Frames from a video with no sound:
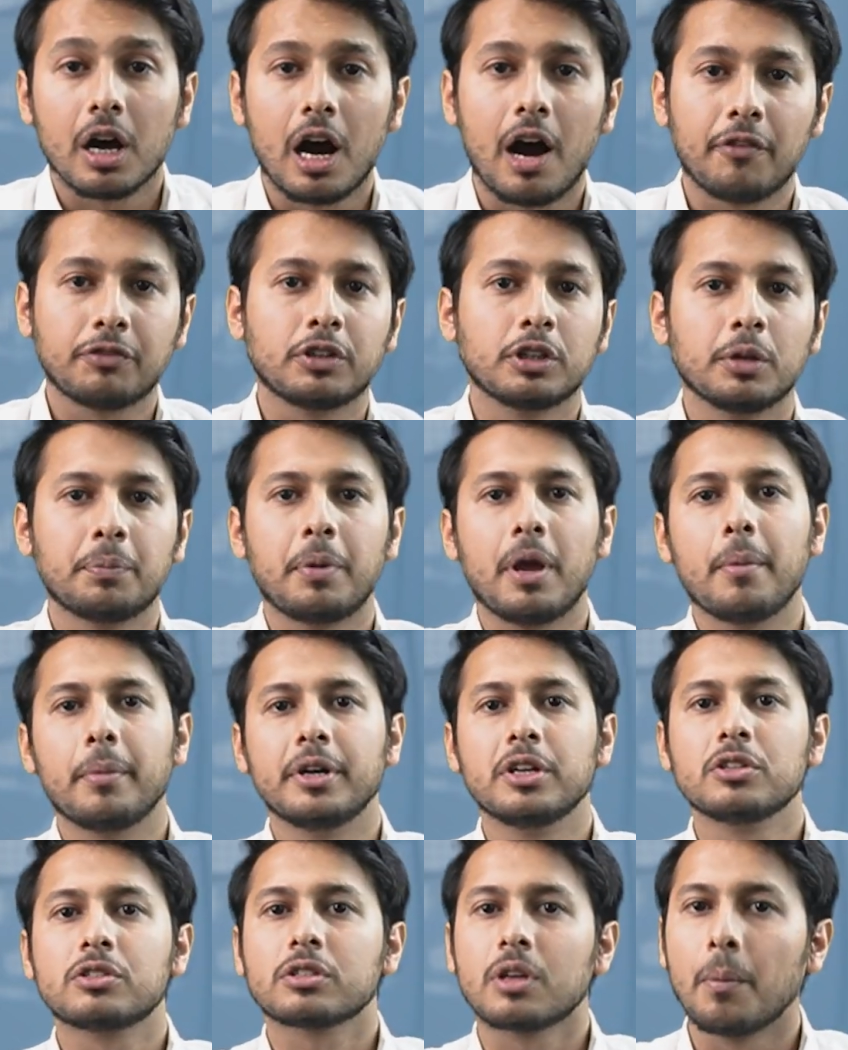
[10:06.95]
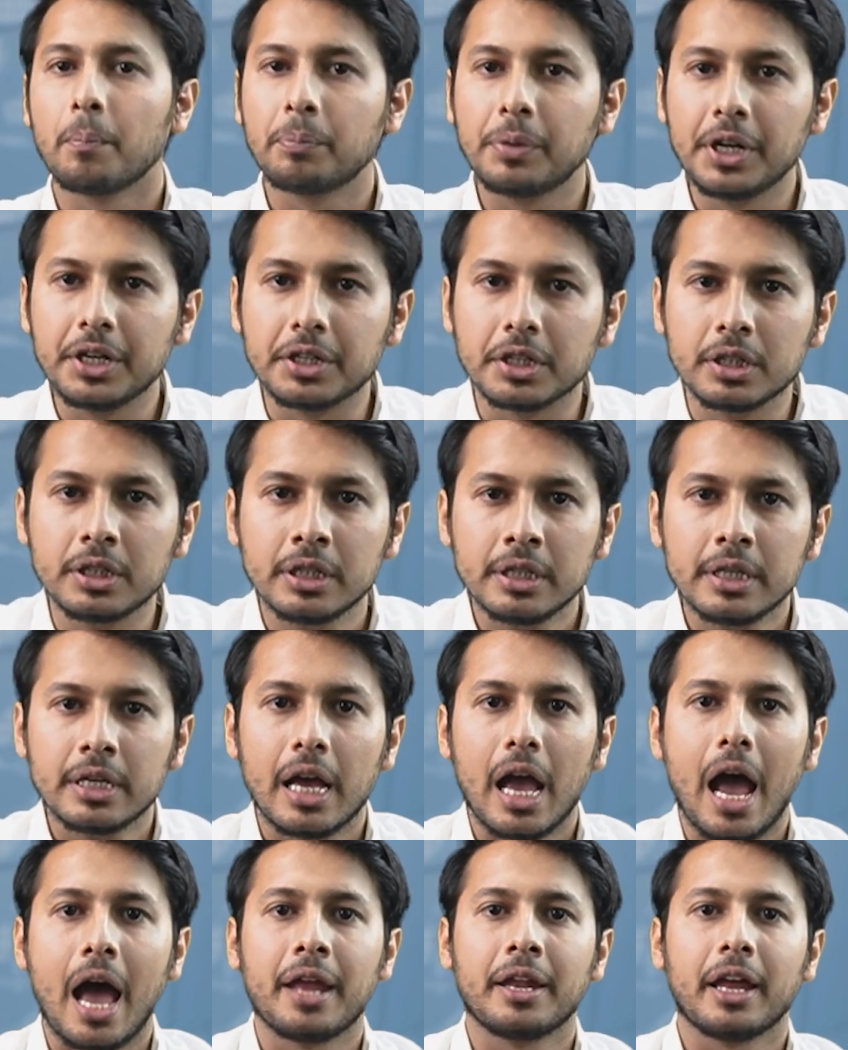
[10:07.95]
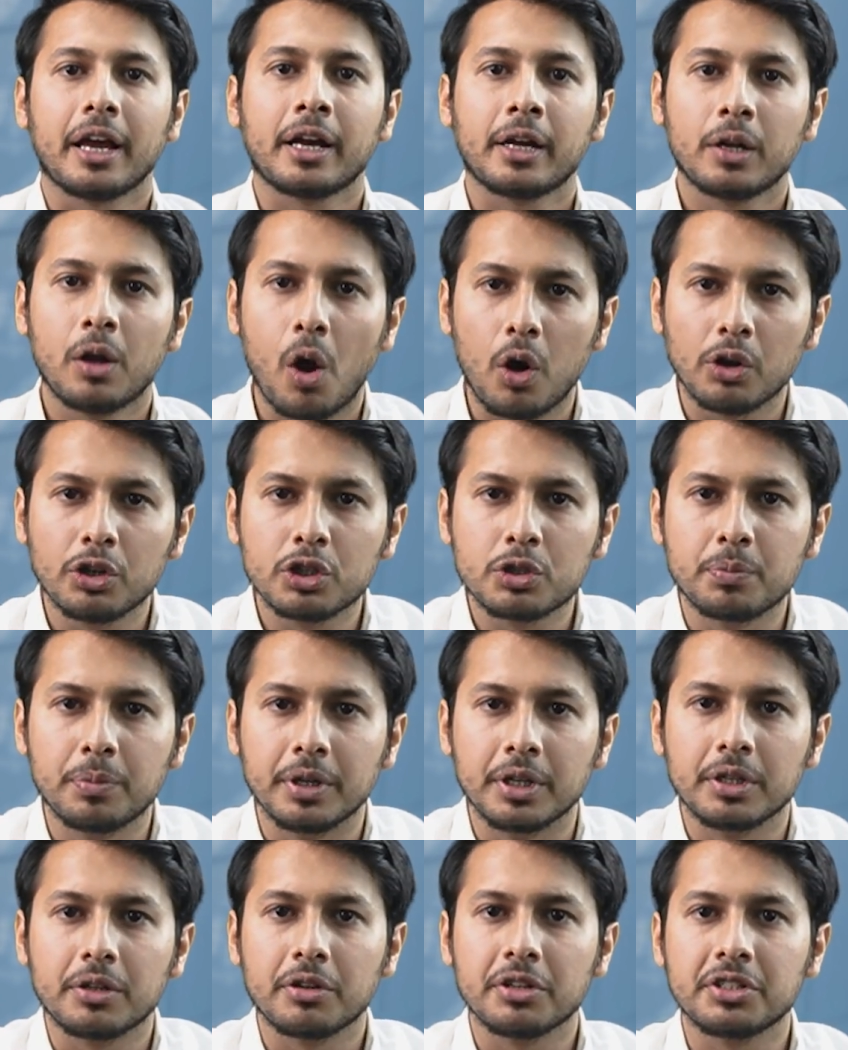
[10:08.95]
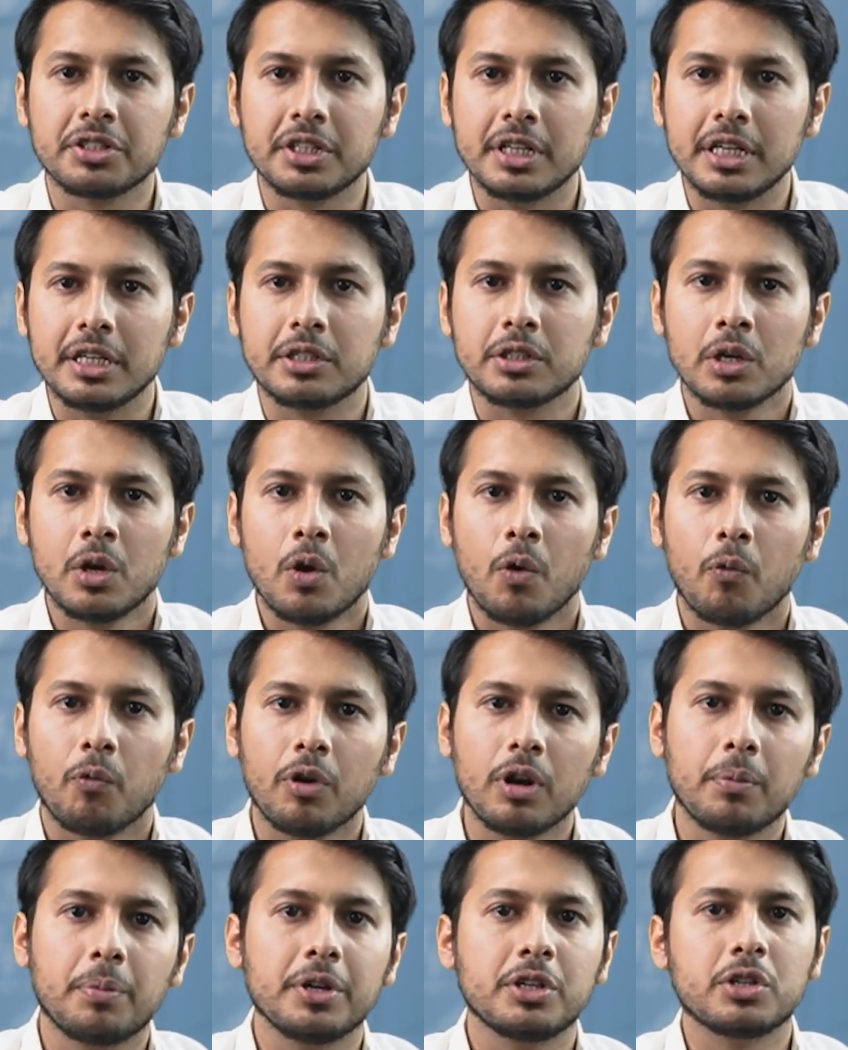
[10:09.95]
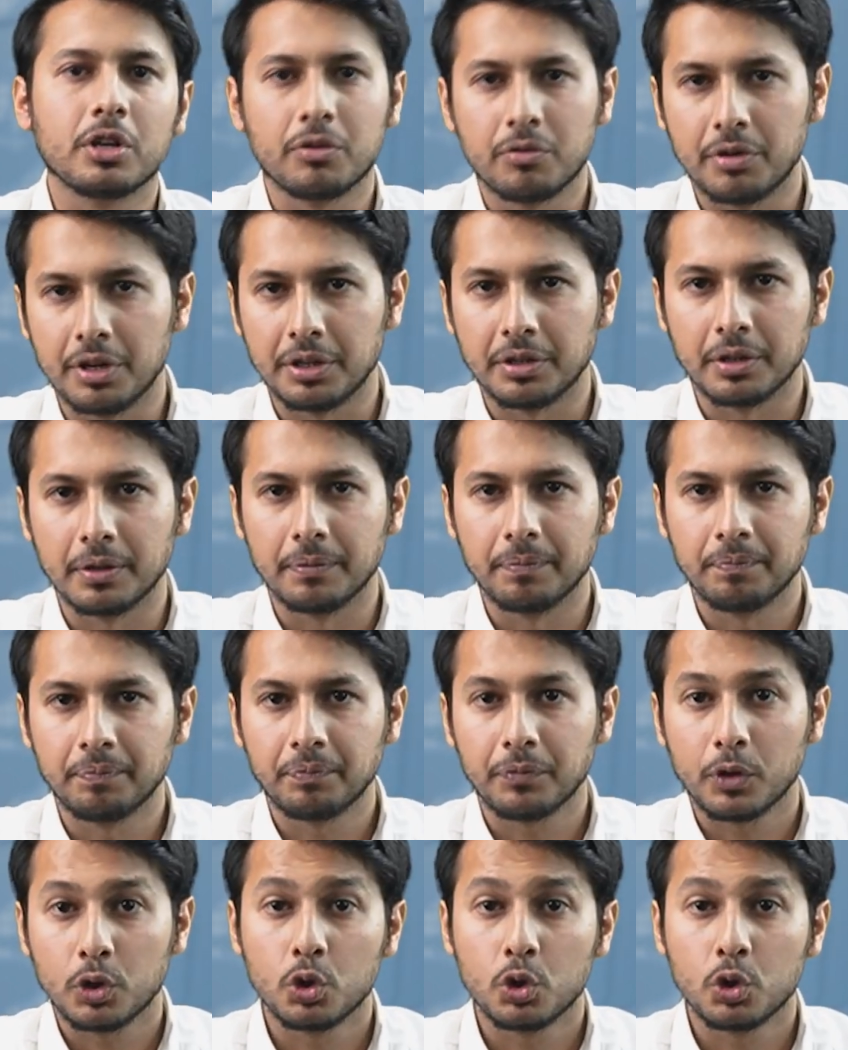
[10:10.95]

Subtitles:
After the payment is completed, an acknowledgement receipt will be generated.